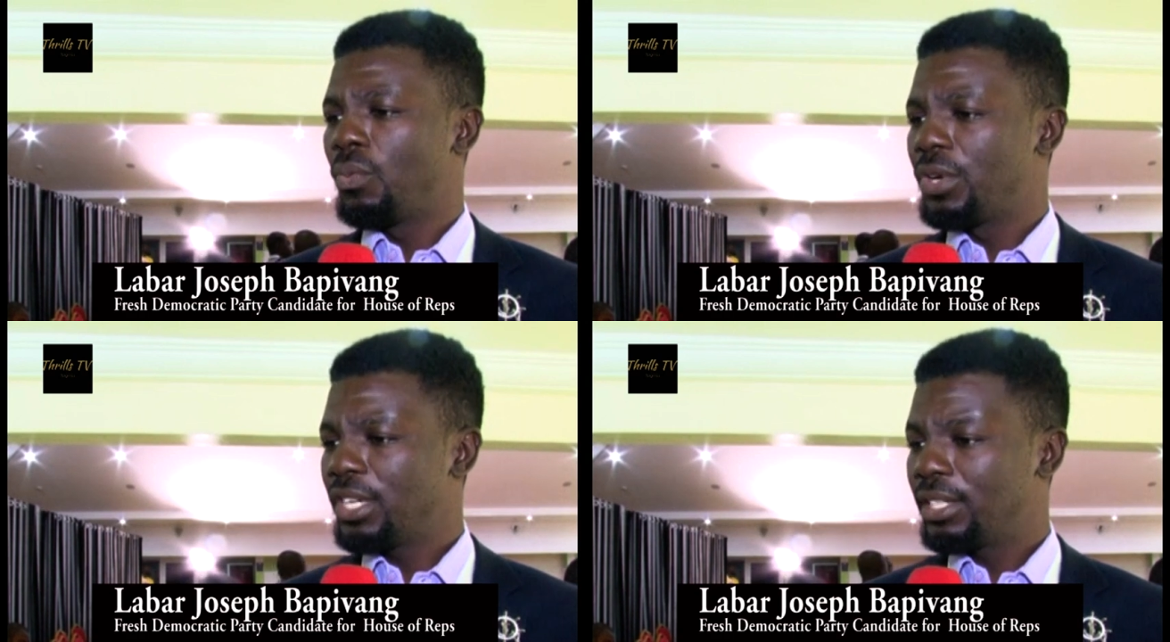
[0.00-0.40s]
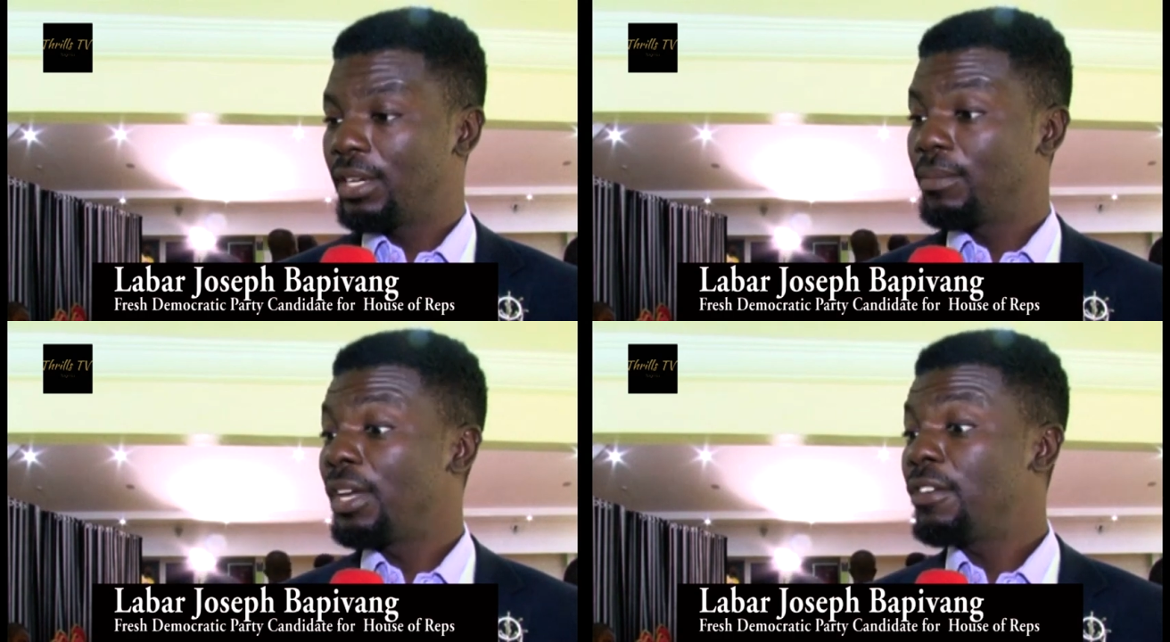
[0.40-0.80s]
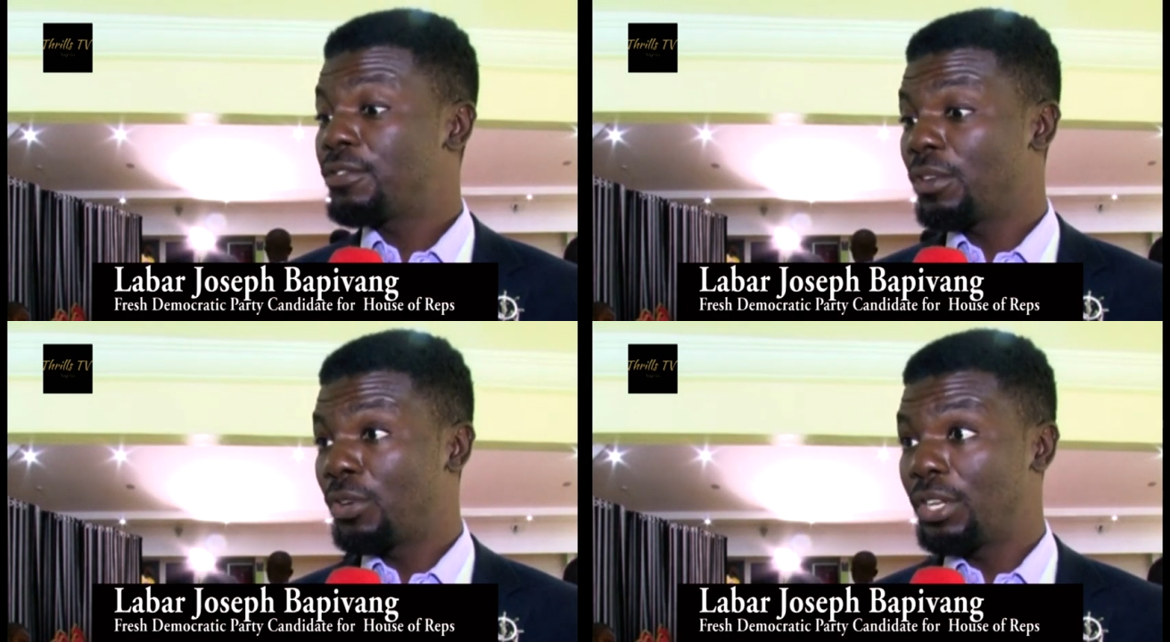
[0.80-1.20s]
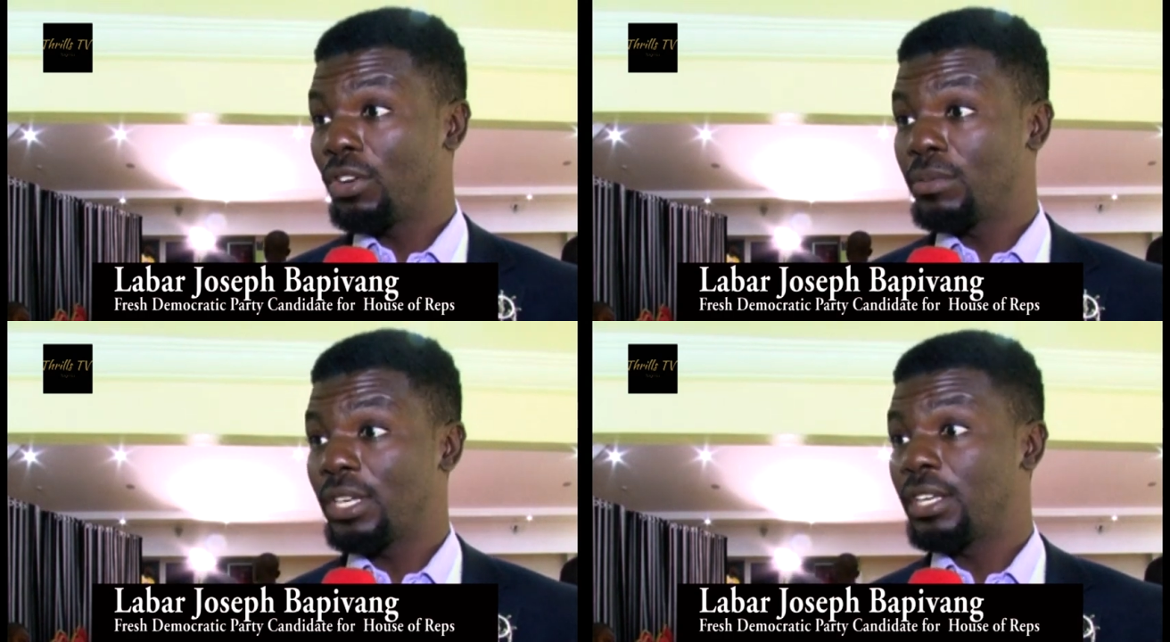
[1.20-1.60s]
We tell them if somebody
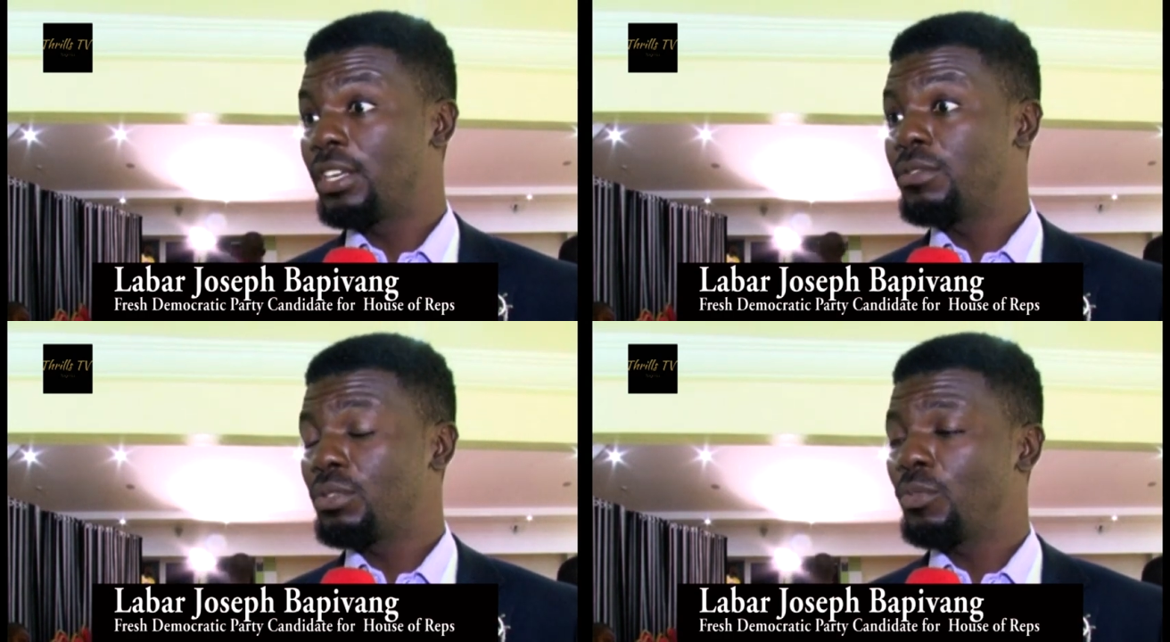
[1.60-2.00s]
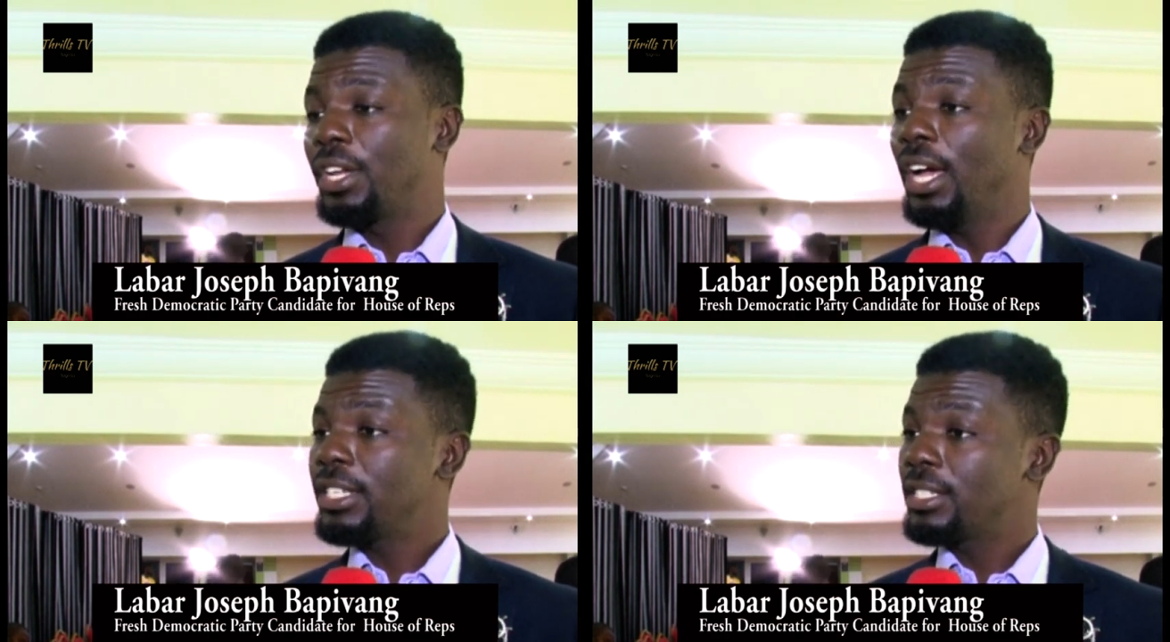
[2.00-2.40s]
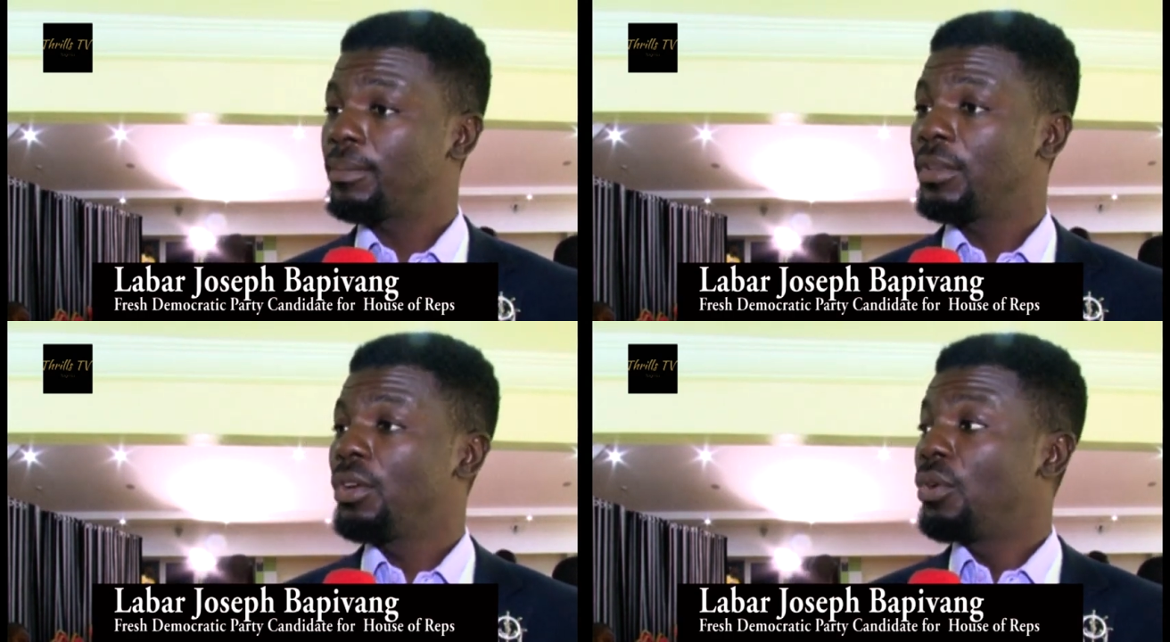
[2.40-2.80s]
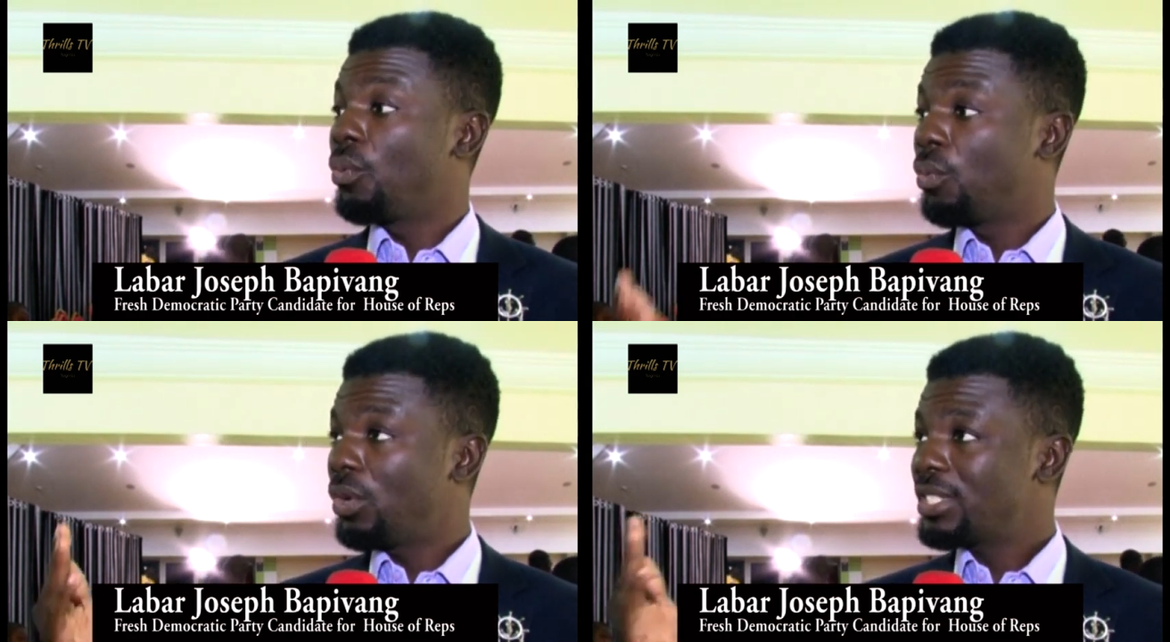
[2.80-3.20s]
comes and he gives you money, ask him,
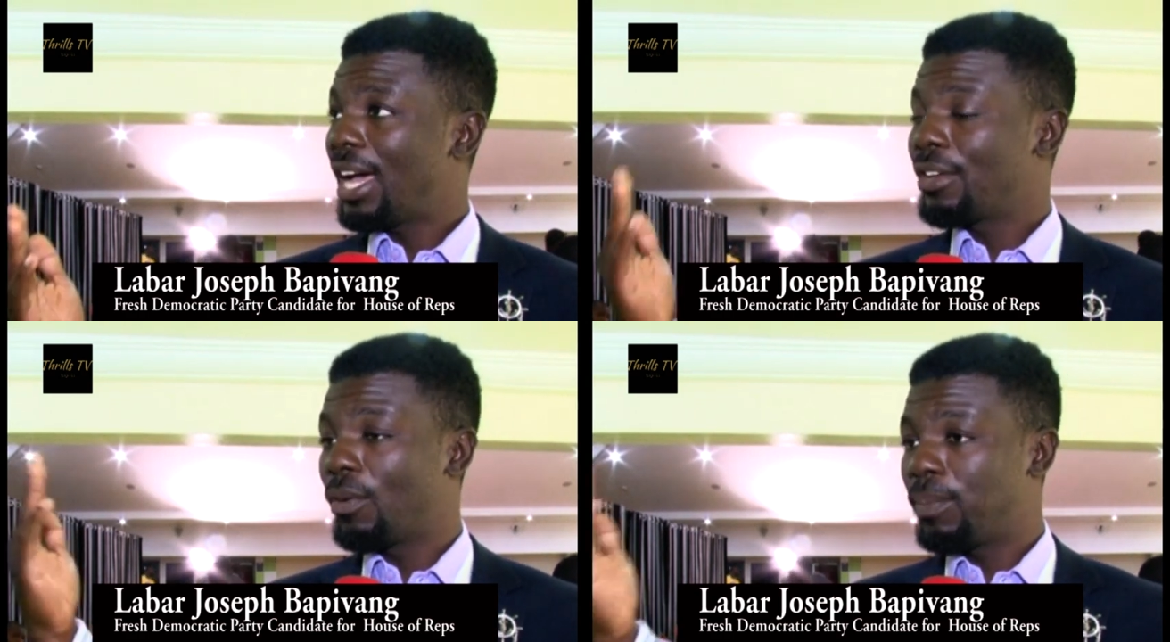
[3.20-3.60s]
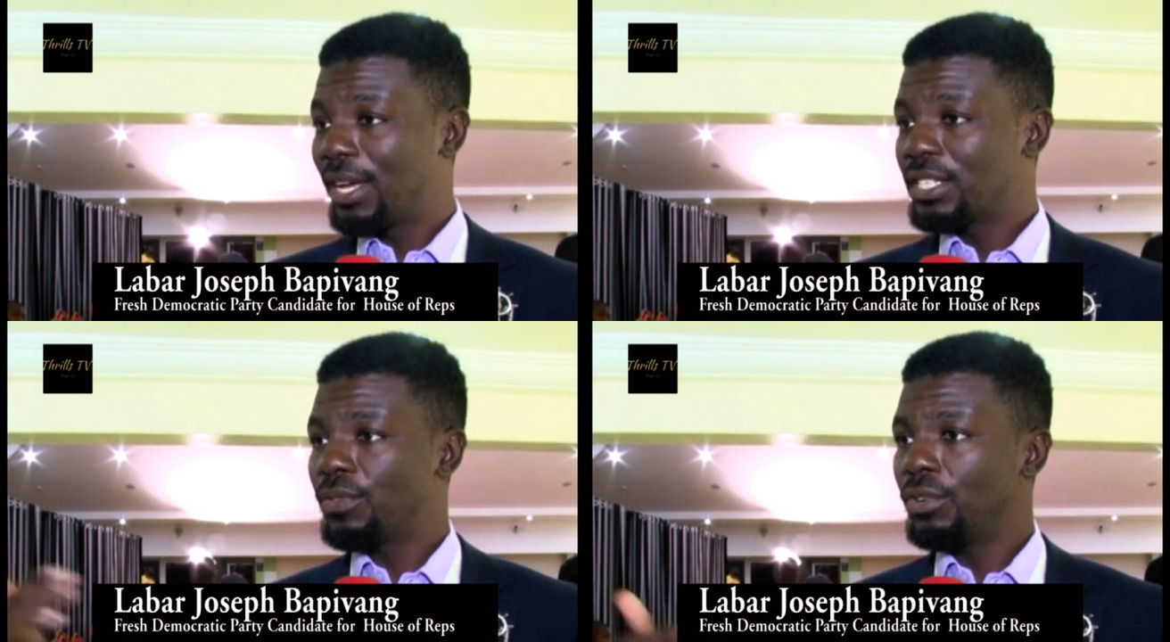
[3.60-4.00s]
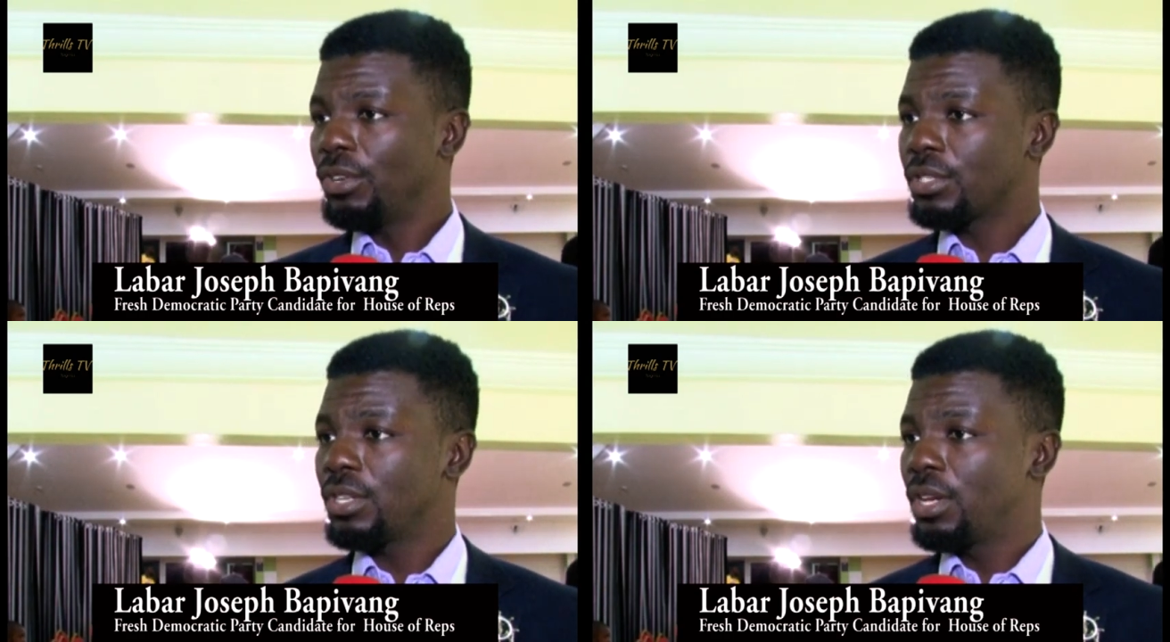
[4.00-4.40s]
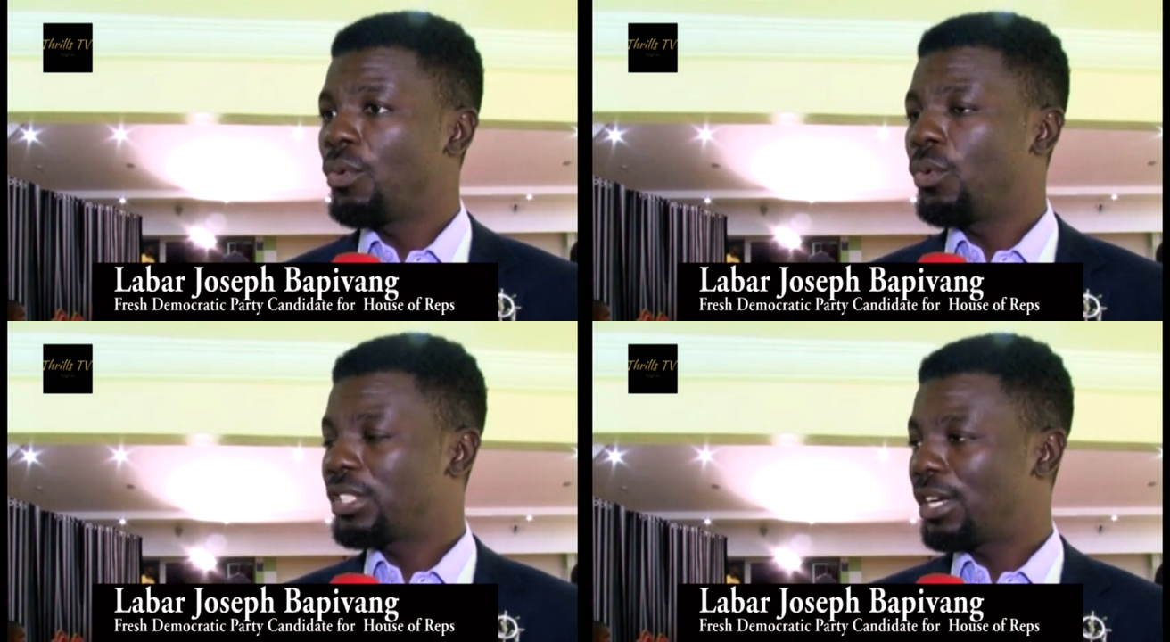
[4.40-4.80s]
what are your plans for us?
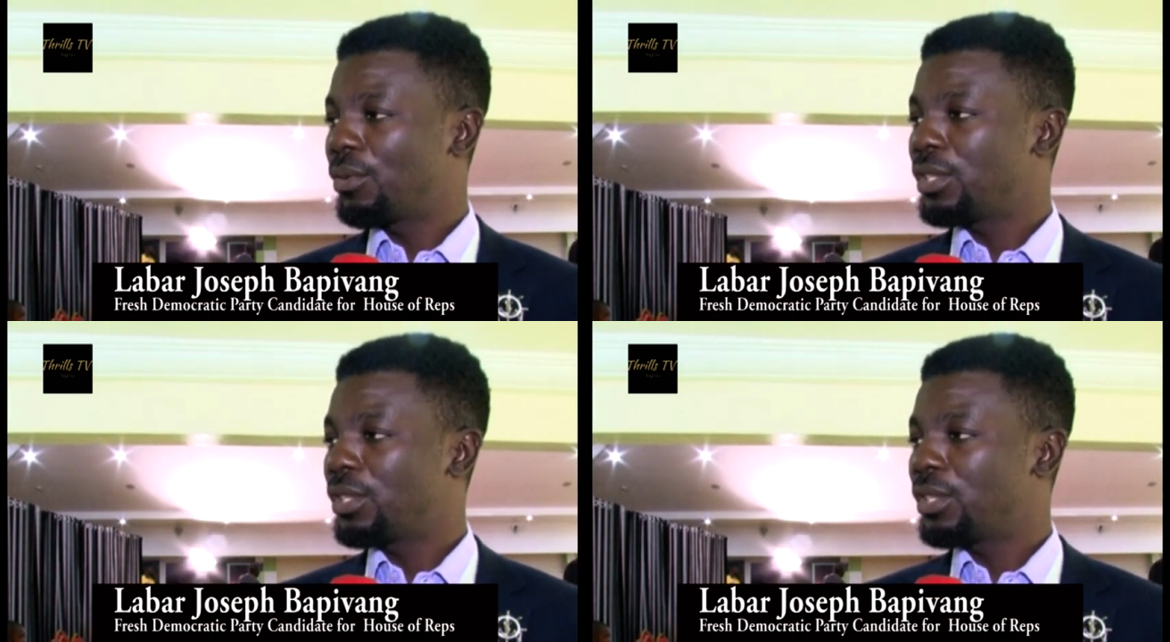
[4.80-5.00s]
What are,